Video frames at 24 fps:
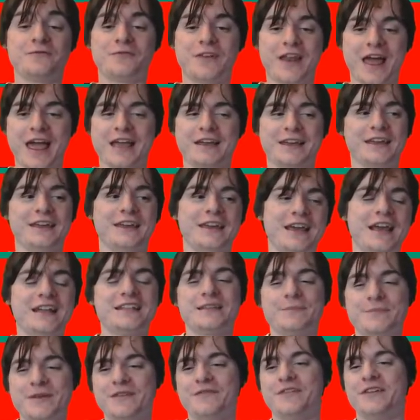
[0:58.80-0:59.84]
flag. It's a
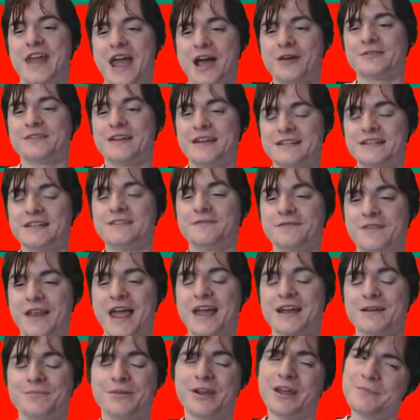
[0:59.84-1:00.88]
bit of an outdated
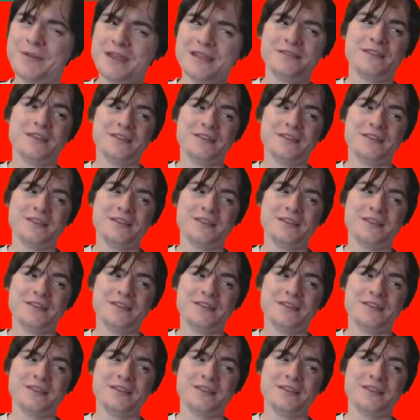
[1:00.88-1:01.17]
flag, but I mean, the